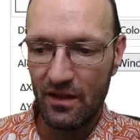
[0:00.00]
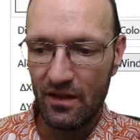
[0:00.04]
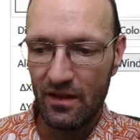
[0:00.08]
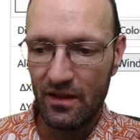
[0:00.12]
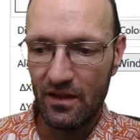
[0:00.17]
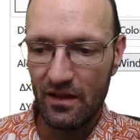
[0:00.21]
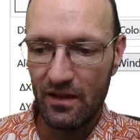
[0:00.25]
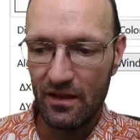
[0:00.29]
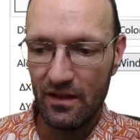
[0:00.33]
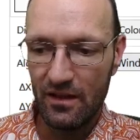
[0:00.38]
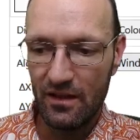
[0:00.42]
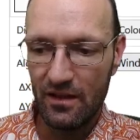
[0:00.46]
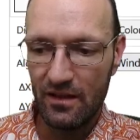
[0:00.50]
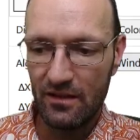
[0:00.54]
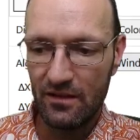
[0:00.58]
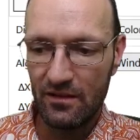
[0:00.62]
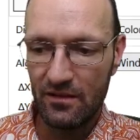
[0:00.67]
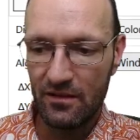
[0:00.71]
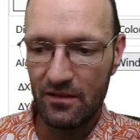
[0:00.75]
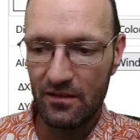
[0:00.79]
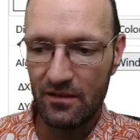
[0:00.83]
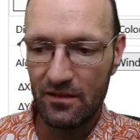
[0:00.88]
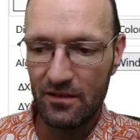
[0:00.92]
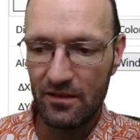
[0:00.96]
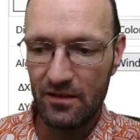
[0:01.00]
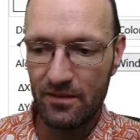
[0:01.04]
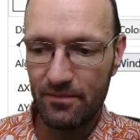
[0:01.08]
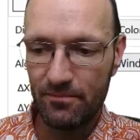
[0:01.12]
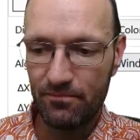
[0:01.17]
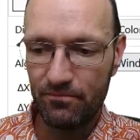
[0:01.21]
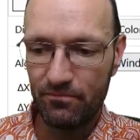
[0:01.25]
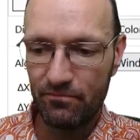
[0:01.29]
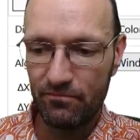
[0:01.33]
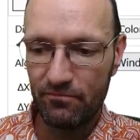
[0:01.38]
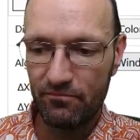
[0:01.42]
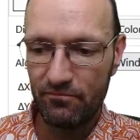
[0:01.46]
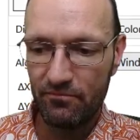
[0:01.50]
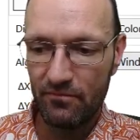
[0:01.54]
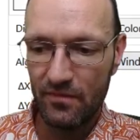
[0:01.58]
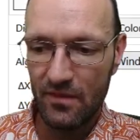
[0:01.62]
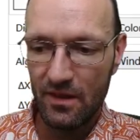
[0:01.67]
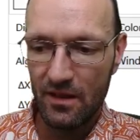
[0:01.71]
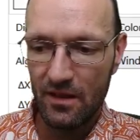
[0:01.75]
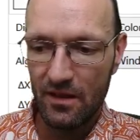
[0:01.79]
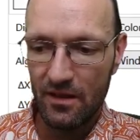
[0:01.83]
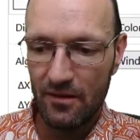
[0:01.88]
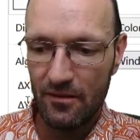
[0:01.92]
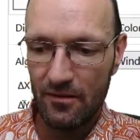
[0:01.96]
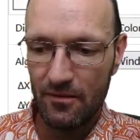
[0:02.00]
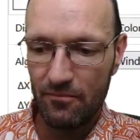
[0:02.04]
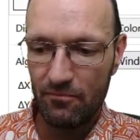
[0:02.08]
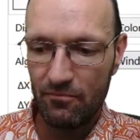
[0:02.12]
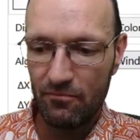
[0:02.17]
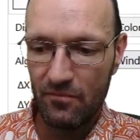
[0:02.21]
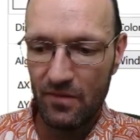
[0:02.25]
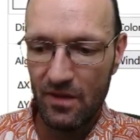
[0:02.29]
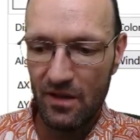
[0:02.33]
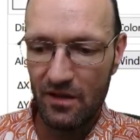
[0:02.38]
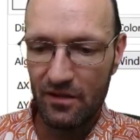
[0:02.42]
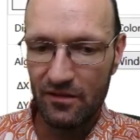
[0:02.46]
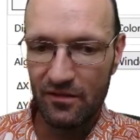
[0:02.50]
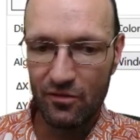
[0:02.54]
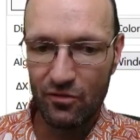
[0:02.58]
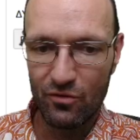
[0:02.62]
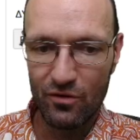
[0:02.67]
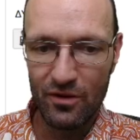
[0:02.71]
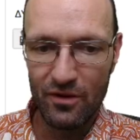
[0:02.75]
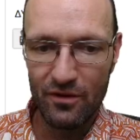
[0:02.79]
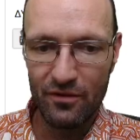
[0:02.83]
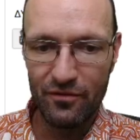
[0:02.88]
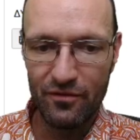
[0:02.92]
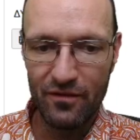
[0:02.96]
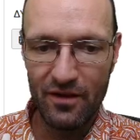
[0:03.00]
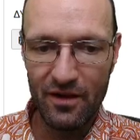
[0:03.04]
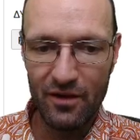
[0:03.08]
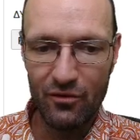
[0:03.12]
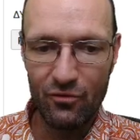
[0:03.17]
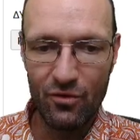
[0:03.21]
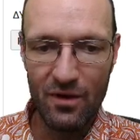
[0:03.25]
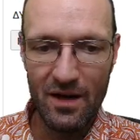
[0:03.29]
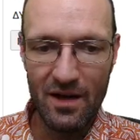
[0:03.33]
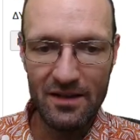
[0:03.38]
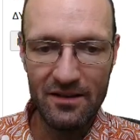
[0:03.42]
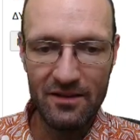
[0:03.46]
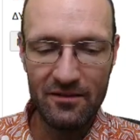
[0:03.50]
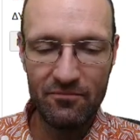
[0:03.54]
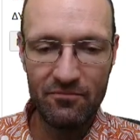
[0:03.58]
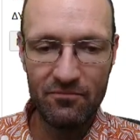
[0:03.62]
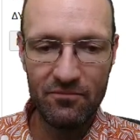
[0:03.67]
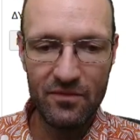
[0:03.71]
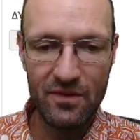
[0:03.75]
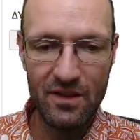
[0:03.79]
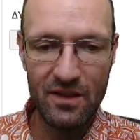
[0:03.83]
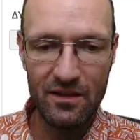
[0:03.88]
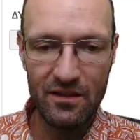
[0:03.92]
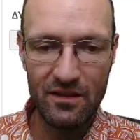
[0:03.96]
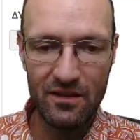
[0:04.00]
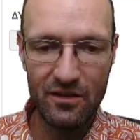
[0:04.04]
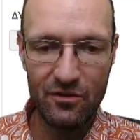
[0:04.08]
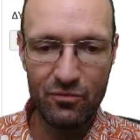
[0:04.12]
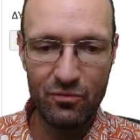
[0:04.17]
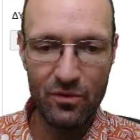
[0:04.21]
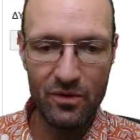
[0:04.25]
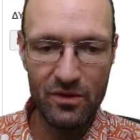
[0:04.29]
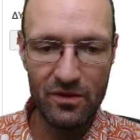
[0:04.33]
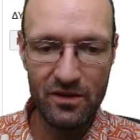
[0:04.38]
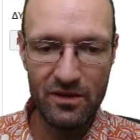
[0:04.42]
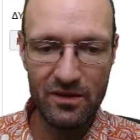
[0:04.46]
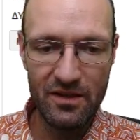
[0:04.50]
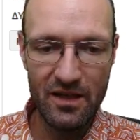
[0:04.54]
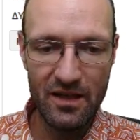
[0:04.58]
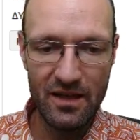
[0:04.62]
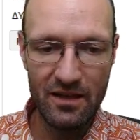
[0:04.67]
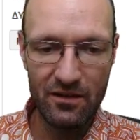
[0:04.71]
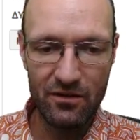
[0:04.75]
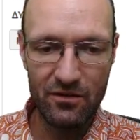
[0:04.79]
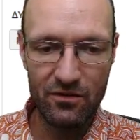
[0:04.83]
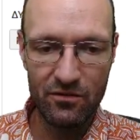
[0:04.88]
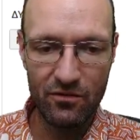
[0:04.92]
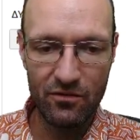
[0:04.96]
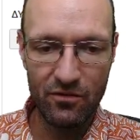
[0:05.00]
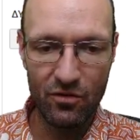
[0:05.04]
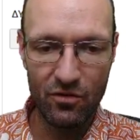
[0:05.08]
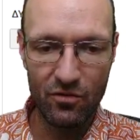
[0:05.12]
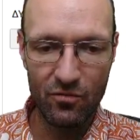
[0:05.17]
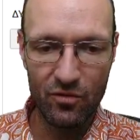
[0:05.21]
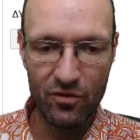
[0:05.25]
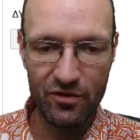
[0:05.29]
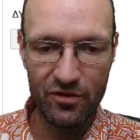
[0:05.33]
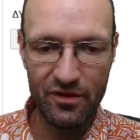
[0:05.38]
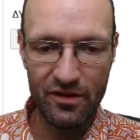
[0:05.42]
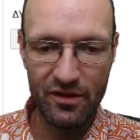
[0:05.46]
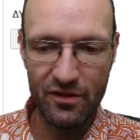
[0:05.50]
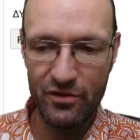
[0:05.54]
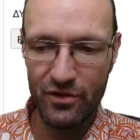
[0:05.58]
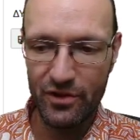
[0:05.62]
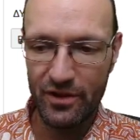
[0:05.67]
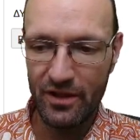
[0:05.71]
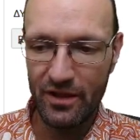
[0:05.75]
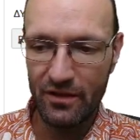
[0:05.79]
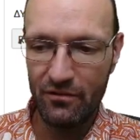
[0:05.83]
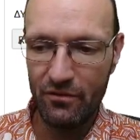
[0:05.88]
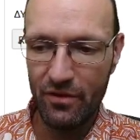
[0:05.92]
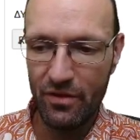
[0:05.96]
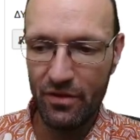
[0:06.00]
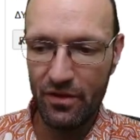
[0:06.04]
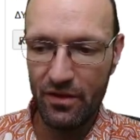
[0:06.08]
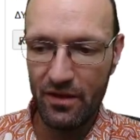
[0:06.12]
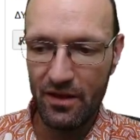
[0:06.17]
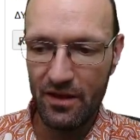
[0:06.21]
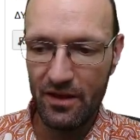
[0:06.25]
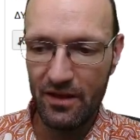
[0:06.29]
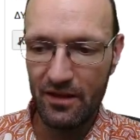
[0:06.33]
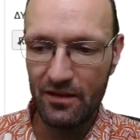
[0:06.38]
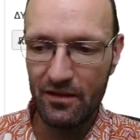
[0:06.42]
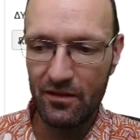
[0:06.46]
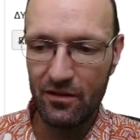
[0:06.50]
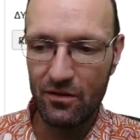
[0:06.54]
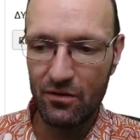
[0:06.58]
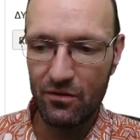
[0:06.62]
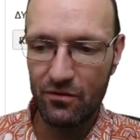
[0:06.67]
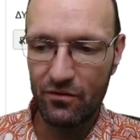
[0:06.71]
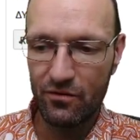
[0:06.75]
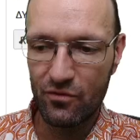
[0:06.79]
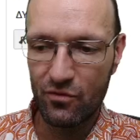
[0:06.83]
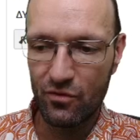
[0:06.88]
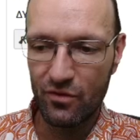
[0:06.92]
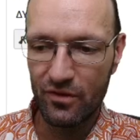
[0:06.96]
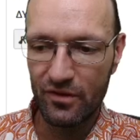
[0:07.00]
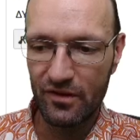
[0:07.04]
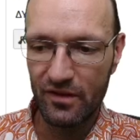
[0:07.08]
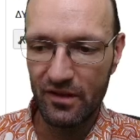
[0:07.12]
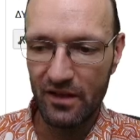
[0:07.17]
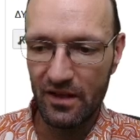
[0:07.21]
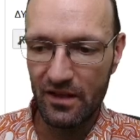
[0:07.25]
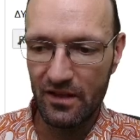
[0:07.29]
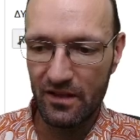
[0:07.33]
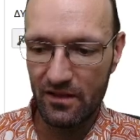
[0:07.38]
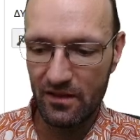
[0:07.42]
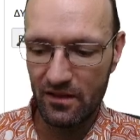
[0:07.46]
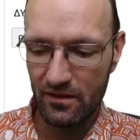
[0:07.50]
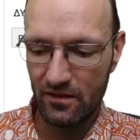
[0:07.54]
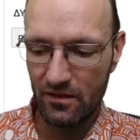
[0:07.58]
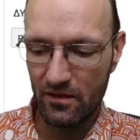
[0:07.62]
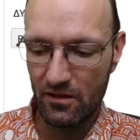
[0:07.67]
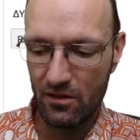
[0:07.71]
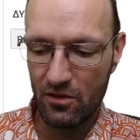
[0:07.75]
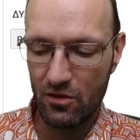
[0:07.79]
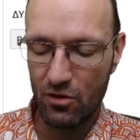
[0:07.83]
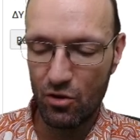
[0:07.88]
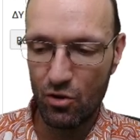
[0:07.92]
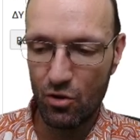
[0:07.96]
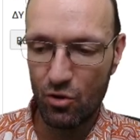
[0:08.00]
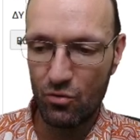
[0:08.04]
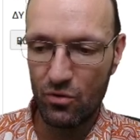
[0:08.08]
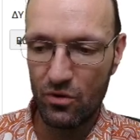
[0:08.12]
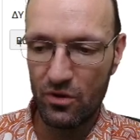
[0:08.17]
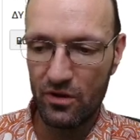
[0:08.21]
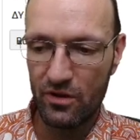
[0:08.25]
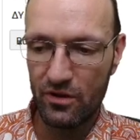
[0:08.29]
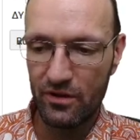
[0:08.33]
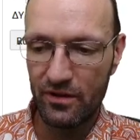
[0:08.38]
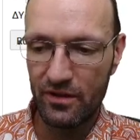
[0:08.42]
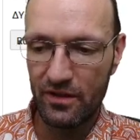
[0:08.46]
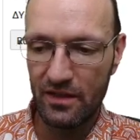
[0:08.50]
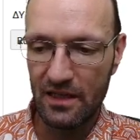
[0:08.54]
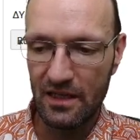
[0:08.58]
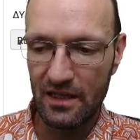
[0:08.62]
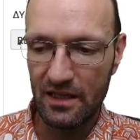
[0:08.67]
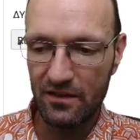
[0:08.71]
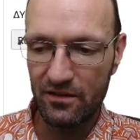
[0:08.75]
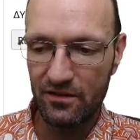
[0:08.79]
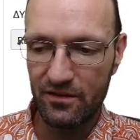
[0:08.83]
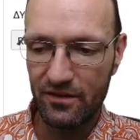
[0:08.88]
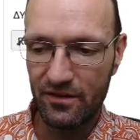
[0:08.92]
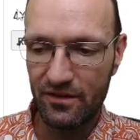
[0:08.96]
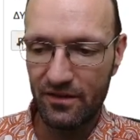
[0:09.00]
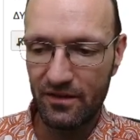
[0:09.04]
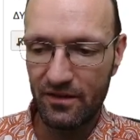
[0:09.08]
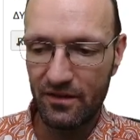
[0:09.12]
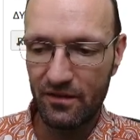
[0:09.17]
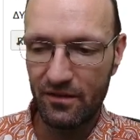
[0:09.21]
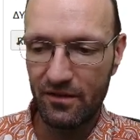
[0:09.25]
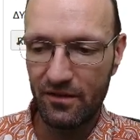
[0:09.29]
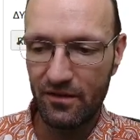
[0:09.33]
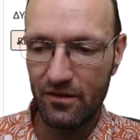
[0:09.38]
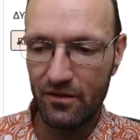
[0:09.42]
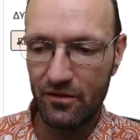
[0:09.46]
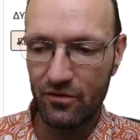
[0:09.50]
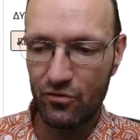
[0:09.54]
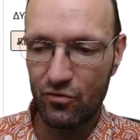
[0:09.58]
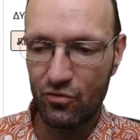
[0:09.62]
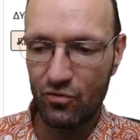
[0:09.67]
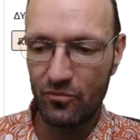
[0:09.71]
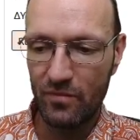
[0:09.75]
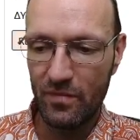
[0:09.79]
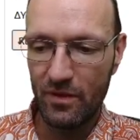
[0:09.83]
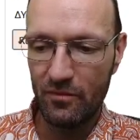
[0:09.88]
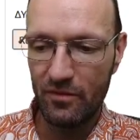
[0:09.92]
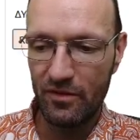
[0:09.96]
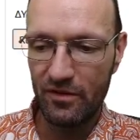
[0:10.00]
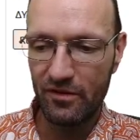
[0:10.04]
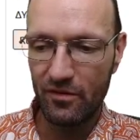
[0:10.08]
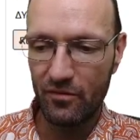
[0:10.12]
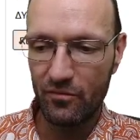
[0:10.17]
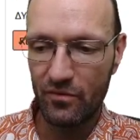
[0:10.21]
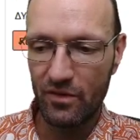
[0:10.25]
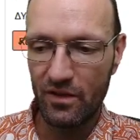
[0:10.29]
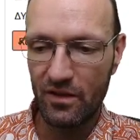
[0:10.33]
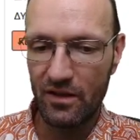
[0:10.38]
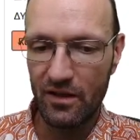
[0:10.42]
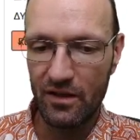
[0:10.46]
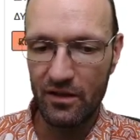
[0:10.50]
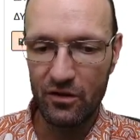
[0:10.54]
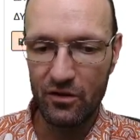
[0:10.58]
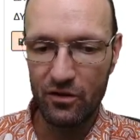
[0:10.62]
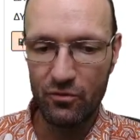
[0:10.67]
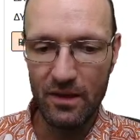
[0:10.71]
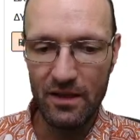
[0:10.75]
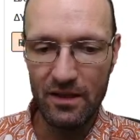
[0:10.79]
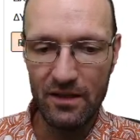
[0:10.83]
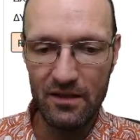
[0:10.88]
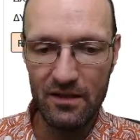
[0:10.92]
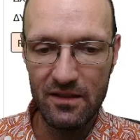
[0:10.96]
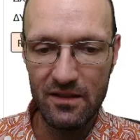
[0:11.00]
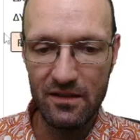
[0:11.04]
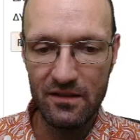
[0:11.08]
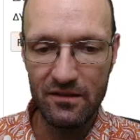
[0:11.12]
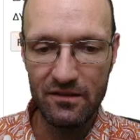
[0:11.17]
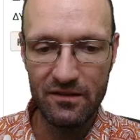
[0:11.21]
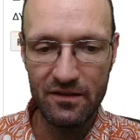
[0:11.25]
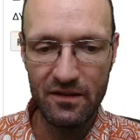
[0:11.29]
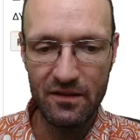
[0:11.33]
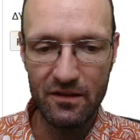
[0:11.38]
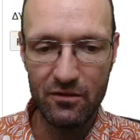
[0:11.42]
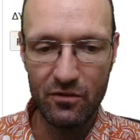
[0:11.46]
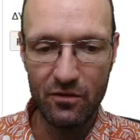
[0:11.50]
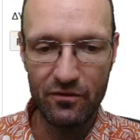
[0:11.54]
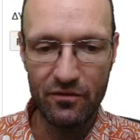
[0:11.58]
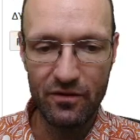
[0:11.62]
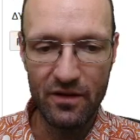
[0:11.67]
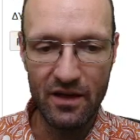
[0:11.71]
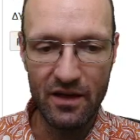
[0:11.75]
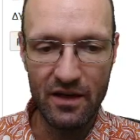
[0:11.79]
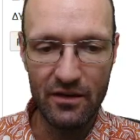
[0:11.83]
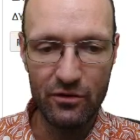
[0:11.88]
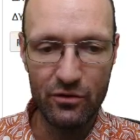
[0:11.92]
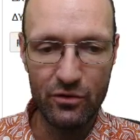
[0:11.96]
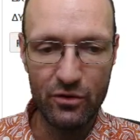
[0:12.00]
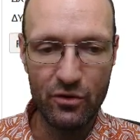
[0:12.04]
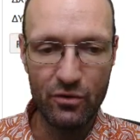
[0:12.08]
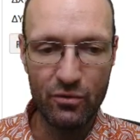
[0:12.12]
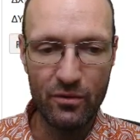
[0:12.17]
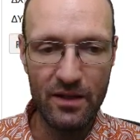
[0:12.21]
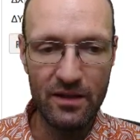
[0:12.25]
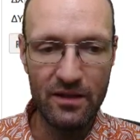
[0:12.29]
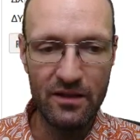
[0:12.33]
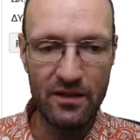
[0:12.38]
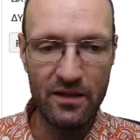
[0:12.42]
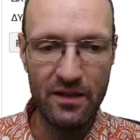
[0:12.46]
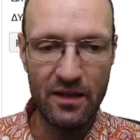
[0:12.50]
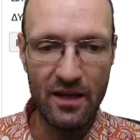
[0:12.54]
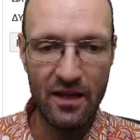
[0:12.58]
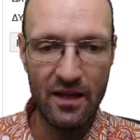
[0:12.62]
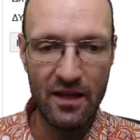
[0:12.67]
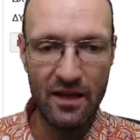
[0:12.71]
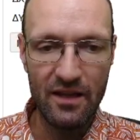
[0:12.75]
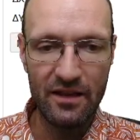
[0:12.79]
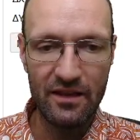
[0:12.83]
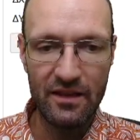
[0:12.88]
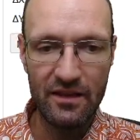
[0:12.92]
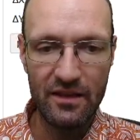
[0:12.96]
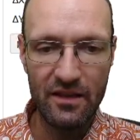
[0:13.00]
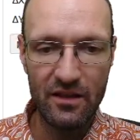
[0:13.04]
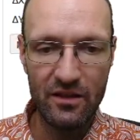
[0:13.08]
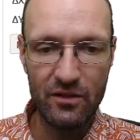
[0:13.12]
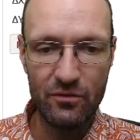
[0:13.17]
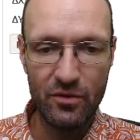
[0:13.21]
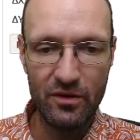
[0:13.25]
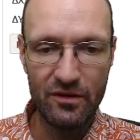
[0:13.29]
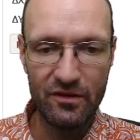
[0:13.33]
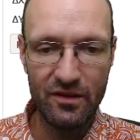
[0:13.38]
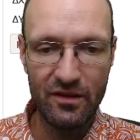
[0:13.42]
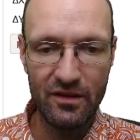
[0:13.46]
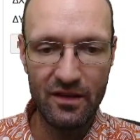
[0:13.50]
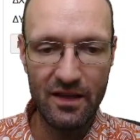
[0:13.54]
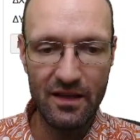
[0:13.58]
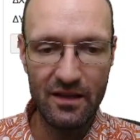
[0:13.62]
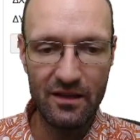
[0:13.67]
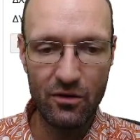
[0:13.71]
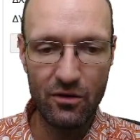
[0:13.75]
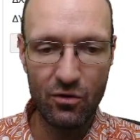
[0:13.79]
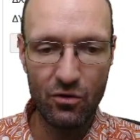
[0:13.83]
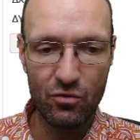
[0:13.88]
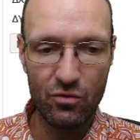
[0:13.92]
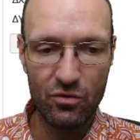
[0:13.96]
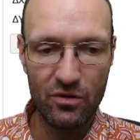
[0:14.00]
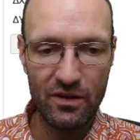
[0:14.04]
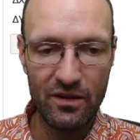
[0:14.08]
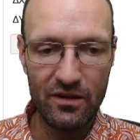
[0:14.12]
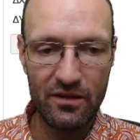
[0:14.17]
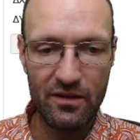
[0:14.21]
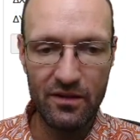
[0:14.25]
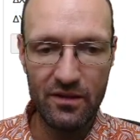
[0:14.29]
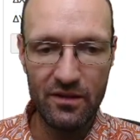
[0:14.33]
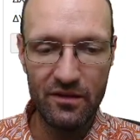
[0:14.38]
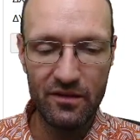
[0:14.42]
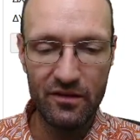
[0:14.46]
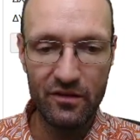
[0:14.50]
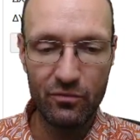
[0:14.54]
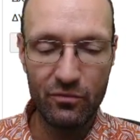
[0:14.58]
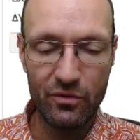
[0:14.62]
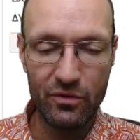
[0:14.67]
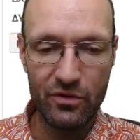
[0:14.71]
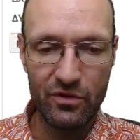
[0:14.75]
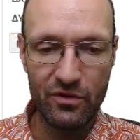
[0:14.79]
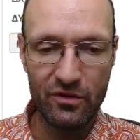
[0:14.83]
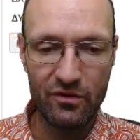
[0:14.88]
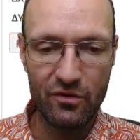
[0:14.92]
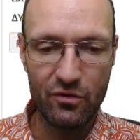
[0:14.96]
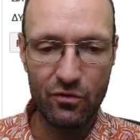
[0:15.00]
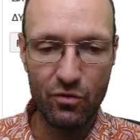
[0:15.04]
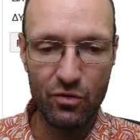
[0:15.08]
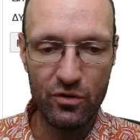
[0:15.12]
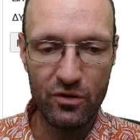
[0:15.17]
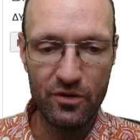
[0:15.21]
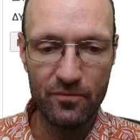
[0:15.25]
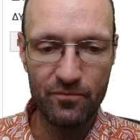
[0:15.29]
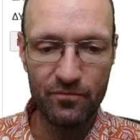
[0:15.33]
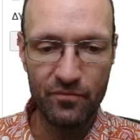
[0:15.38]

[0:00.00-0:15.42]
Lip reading: And yeah, so if I run, then it will detect almost each and everything. Of course, I can lower the color distance here to maybe something like 20 instead of 120. Then it will select only this, which is good,